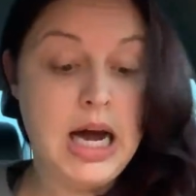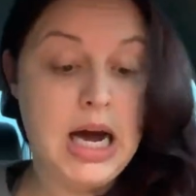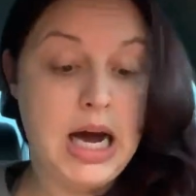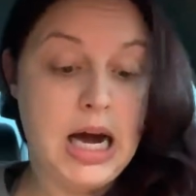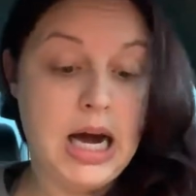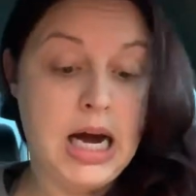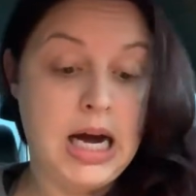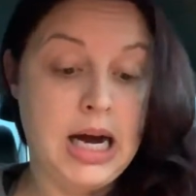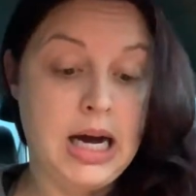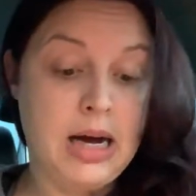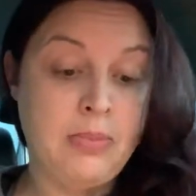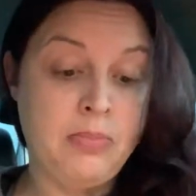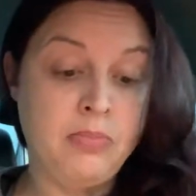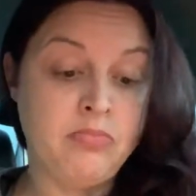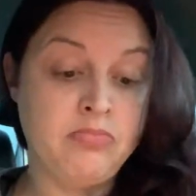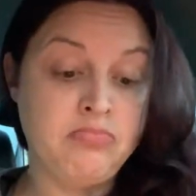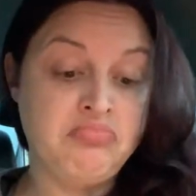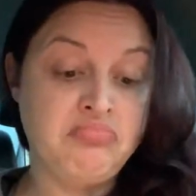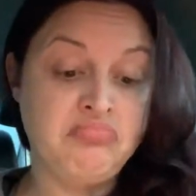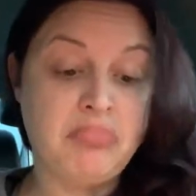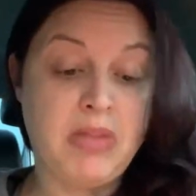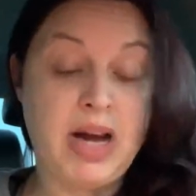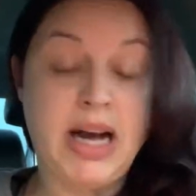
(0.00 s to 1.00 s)
I
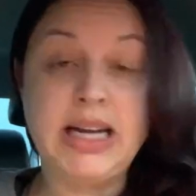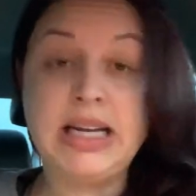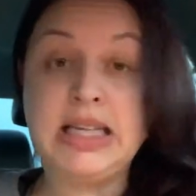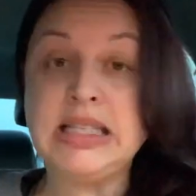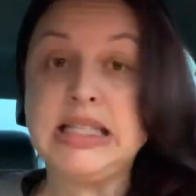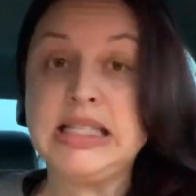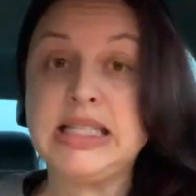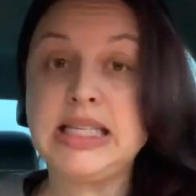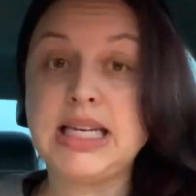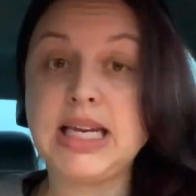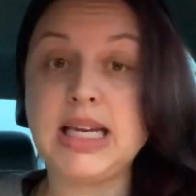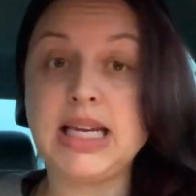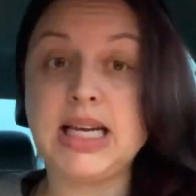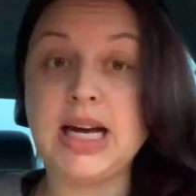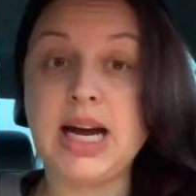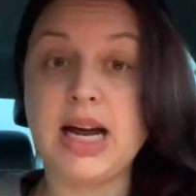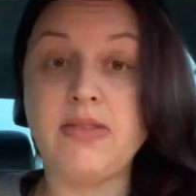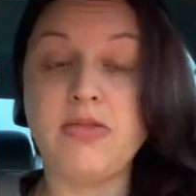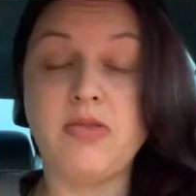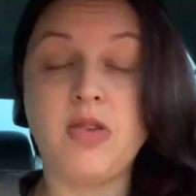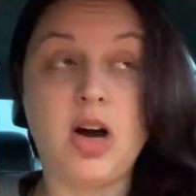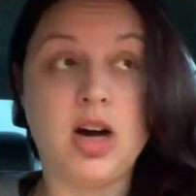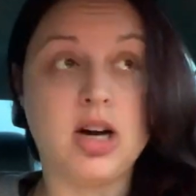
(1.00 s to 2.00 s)
didn't see any
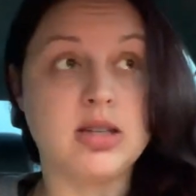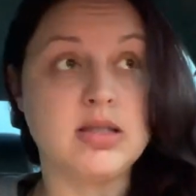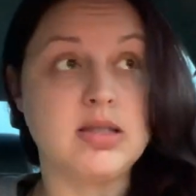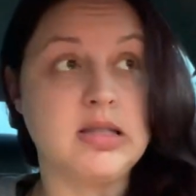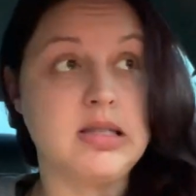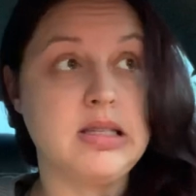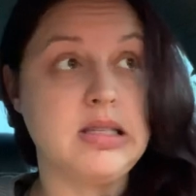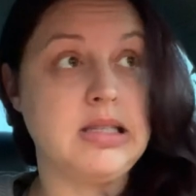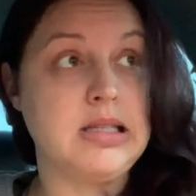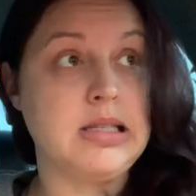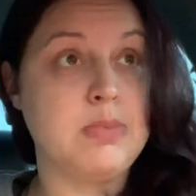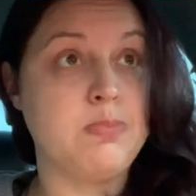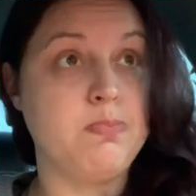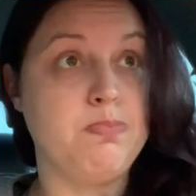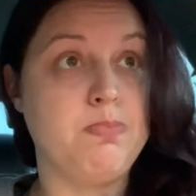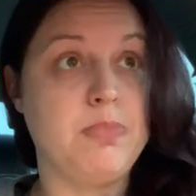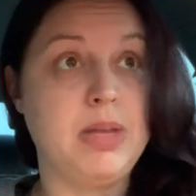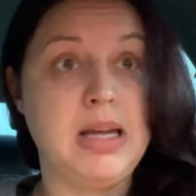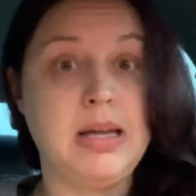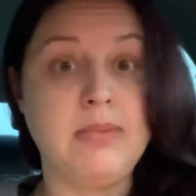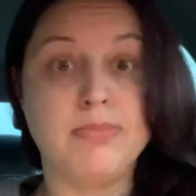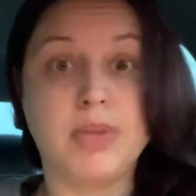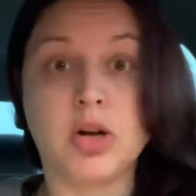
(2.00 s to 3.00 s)
Guy Fawkes
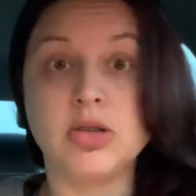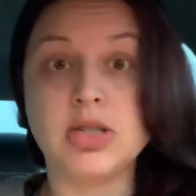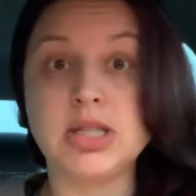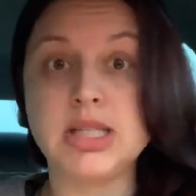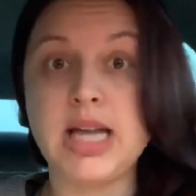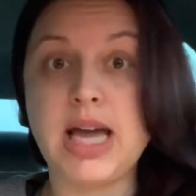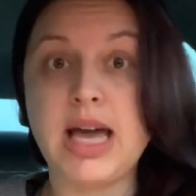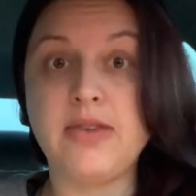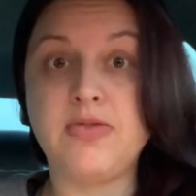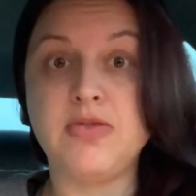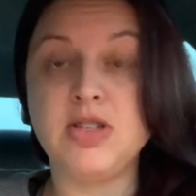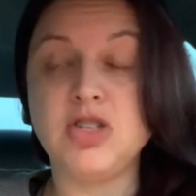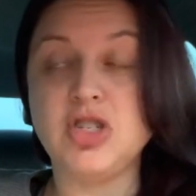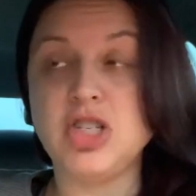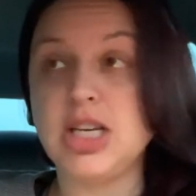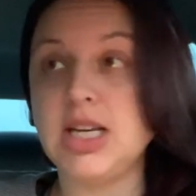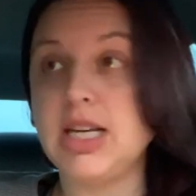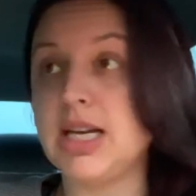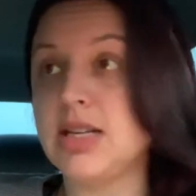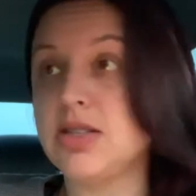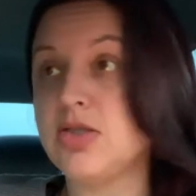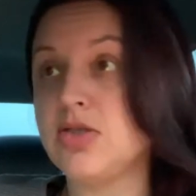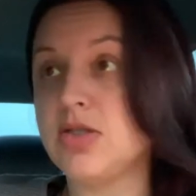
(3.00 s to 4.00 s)
being burned in effigy
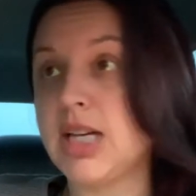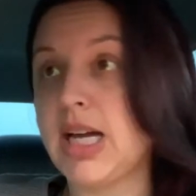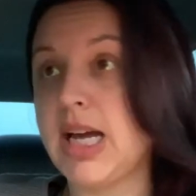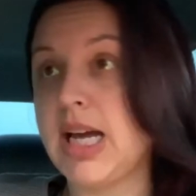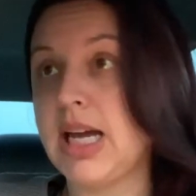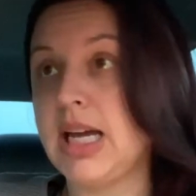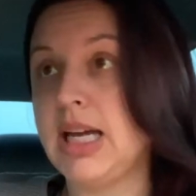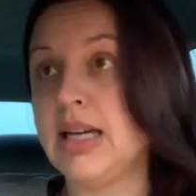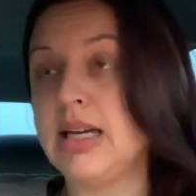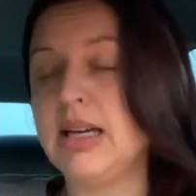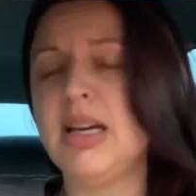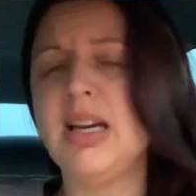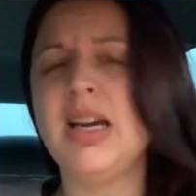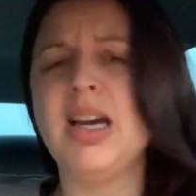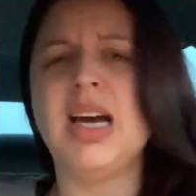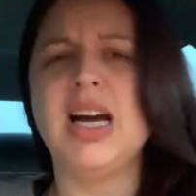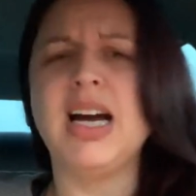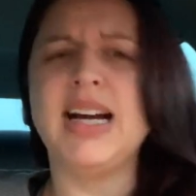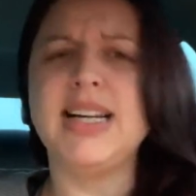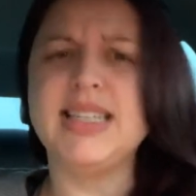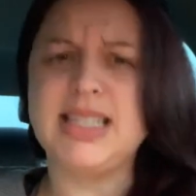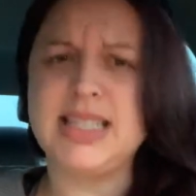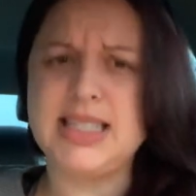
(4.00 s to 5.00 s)
yesterday.
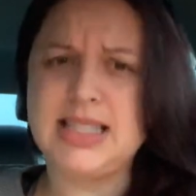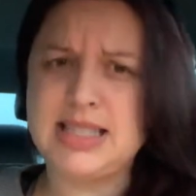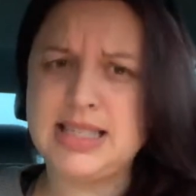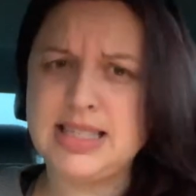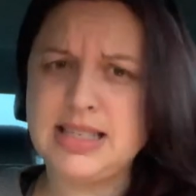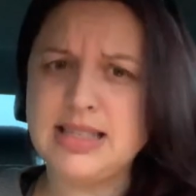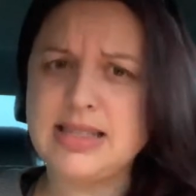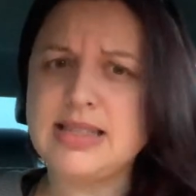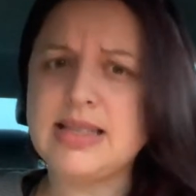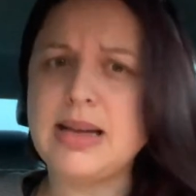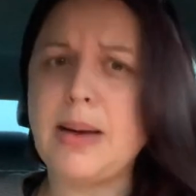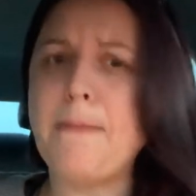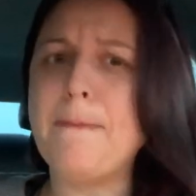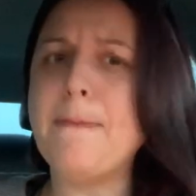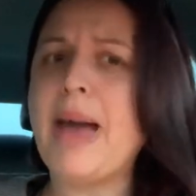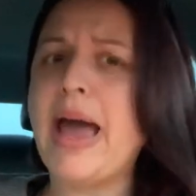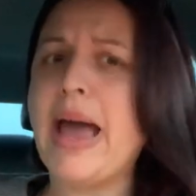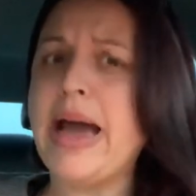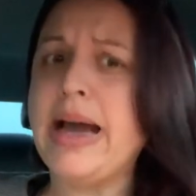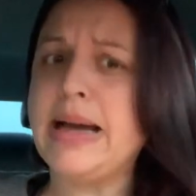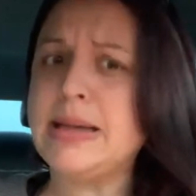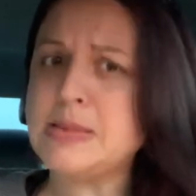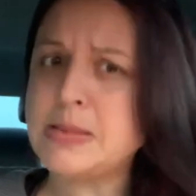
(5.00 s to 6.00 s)
I did see some
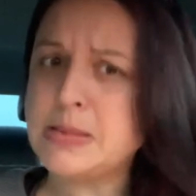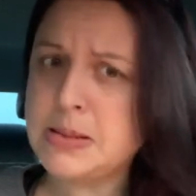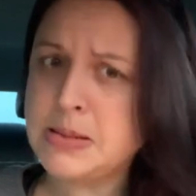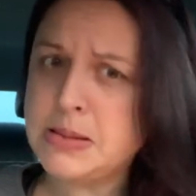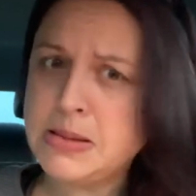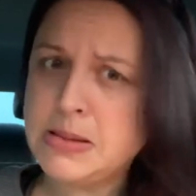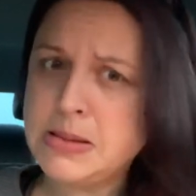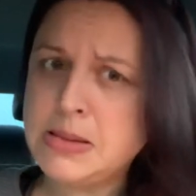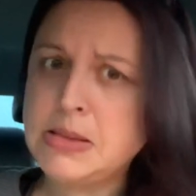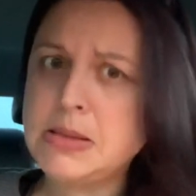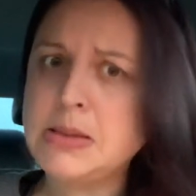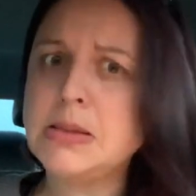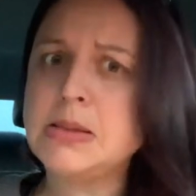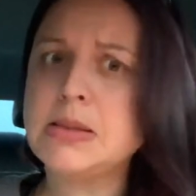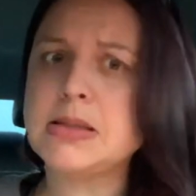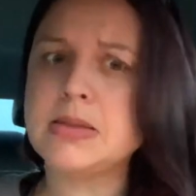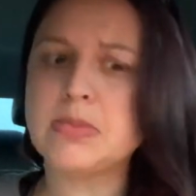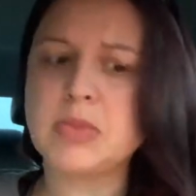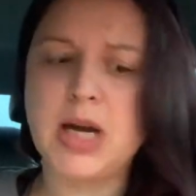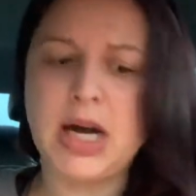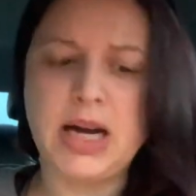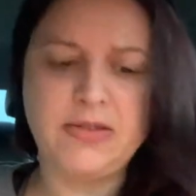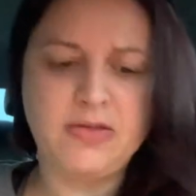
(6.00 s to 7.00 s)
masks,
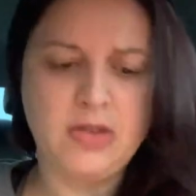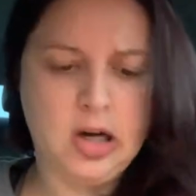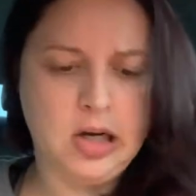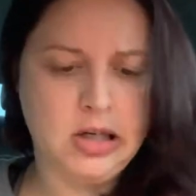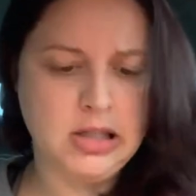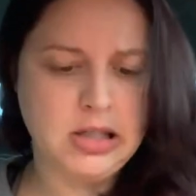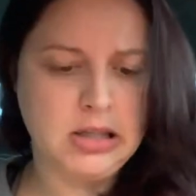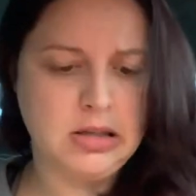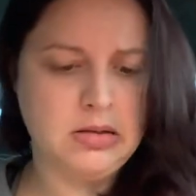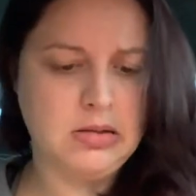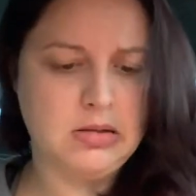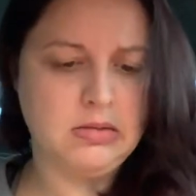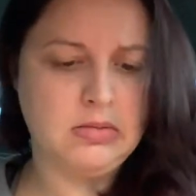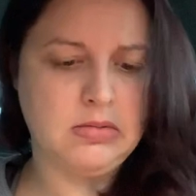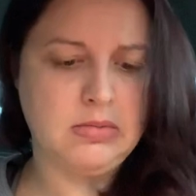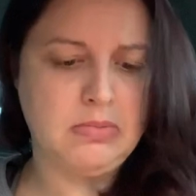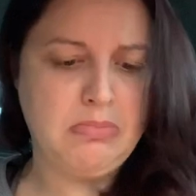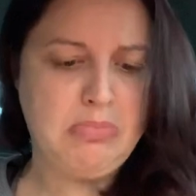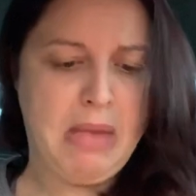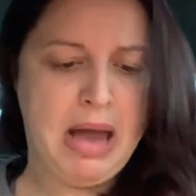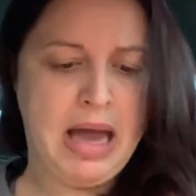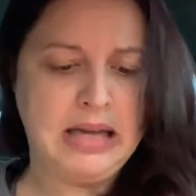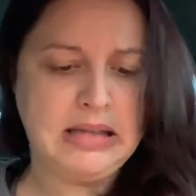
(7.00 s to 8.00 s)
some Guy Fawkes
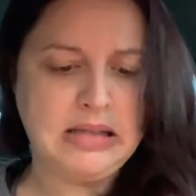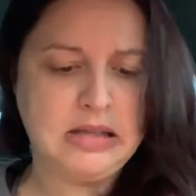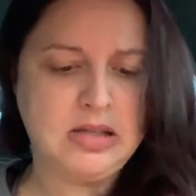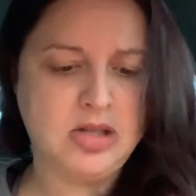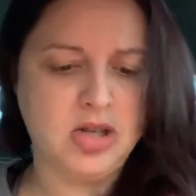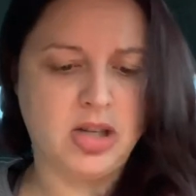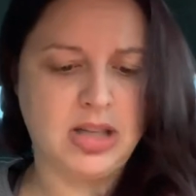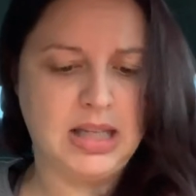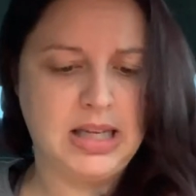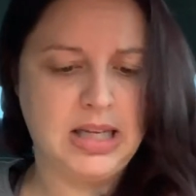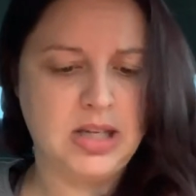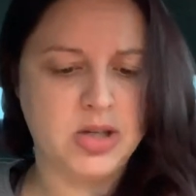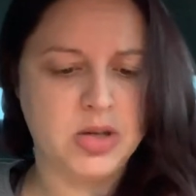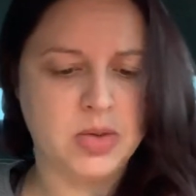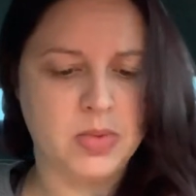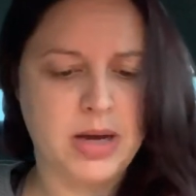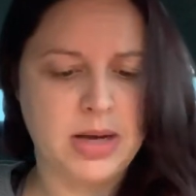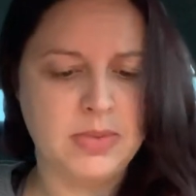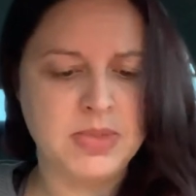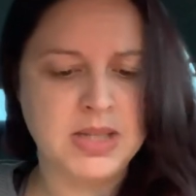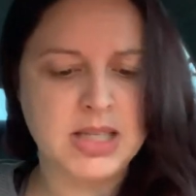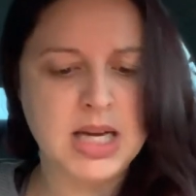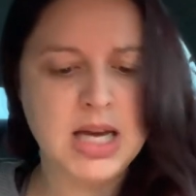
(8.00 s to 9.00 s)
masks on the
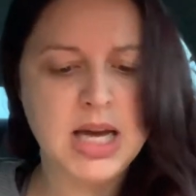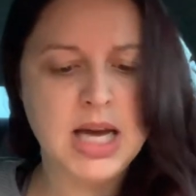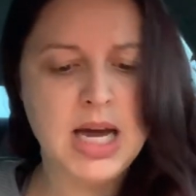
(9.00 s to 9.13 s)
interwebs.